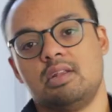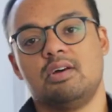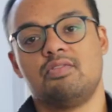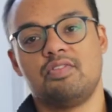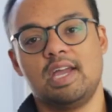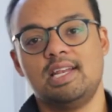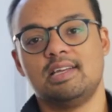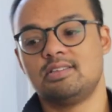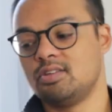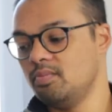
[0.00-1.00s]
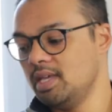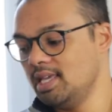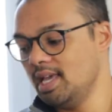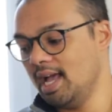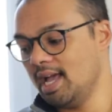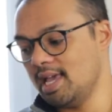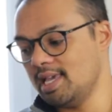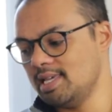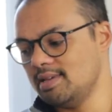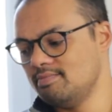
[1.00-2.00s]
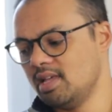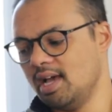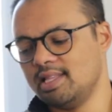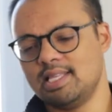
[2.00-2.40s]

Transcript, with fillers: Now failing to meet a, a